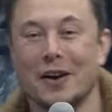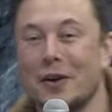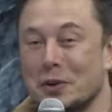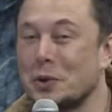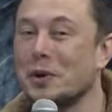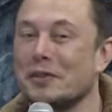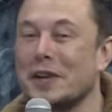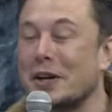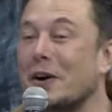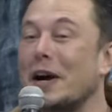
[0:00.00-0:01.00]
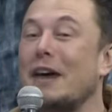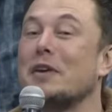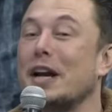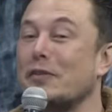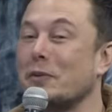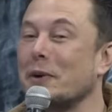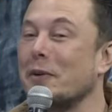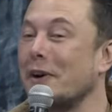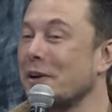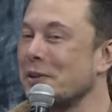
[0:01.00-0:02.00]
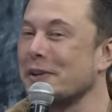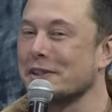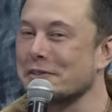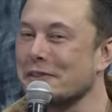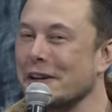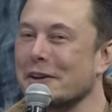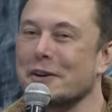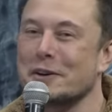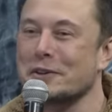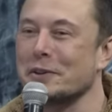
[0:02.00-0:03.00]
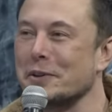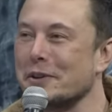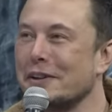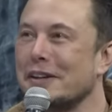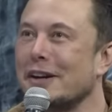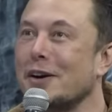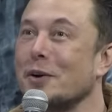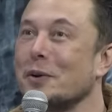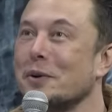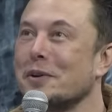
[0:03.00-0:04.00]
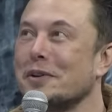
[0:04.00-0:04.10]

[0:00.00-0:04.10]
Oh, you want a flying car? How about everyone around you has a flying car too? Oh.